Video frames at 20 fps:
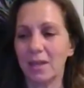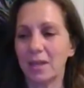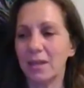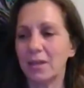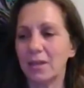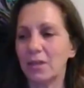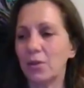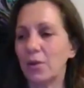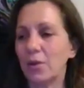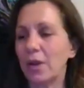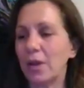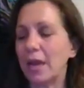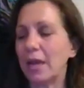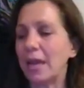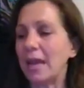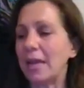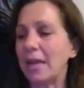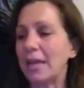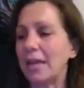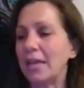Your
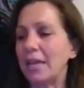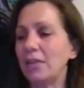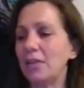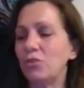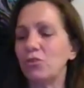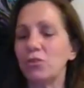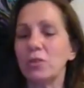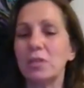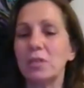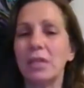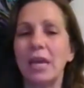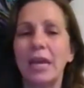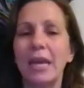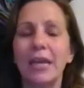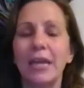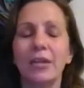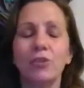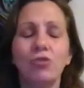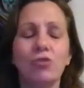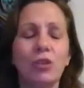angel's
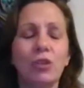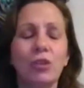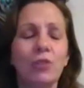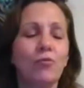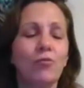energy